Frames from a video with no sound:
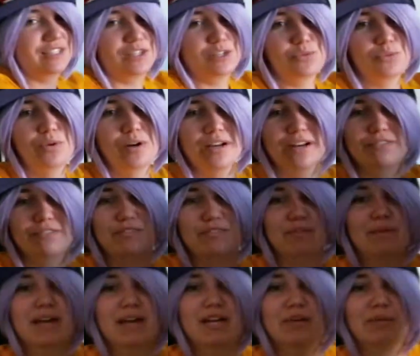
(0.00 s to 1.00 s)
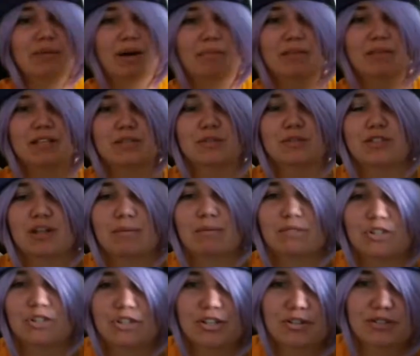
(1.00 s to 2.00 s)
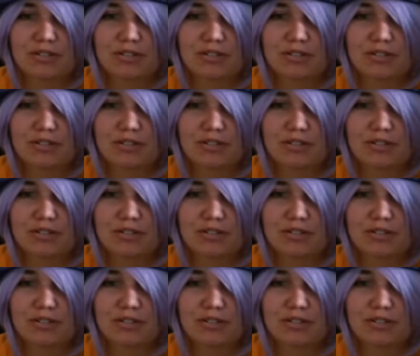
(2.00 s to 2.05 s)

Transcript: is one of the many weapons, which I'm sure you